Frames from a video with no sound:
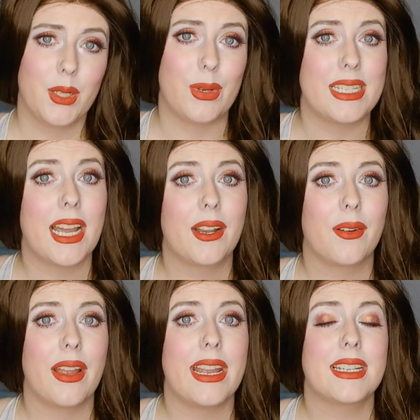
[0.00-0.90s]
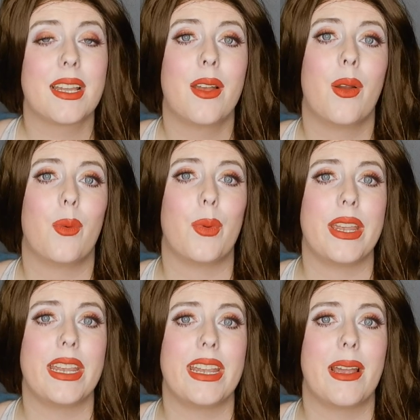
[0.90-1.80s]
We decorate,
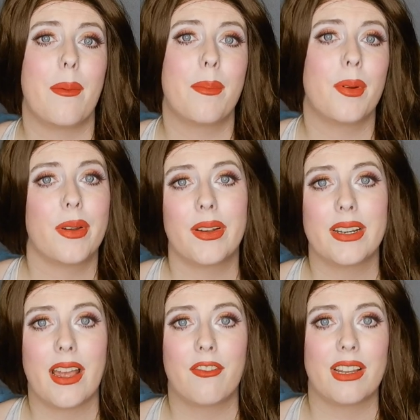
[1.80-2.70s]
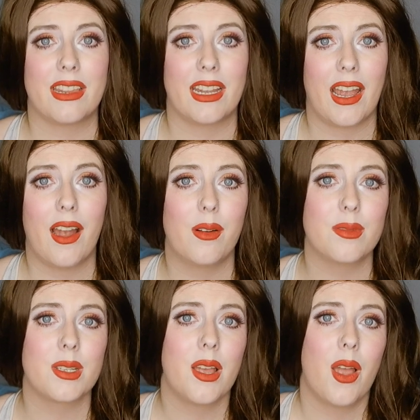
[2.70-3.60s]
we put everything
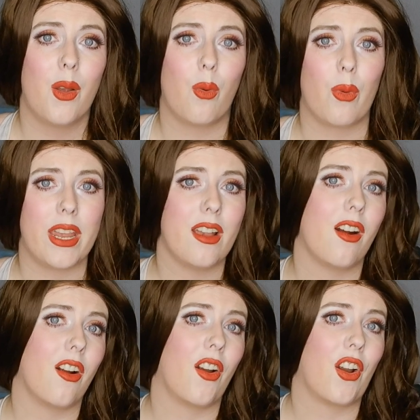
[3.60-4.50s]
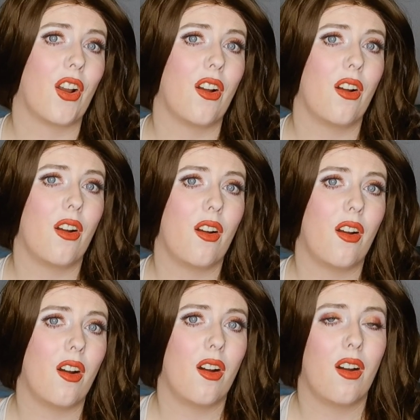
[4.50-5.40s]
out. We are
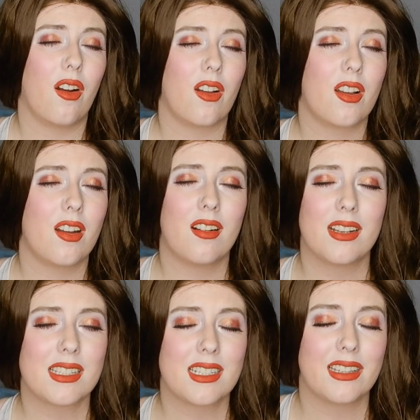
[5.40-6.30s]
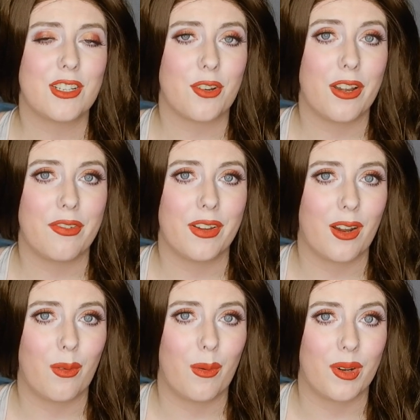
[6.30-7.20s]
constantly trying to
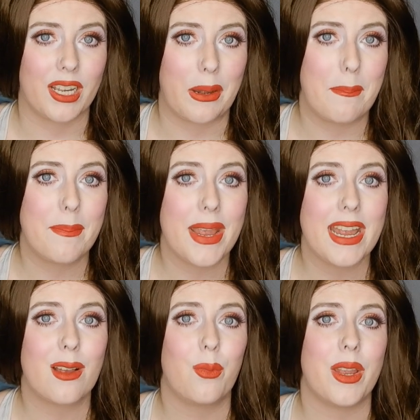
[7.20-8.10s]
figure out what we're going to bake.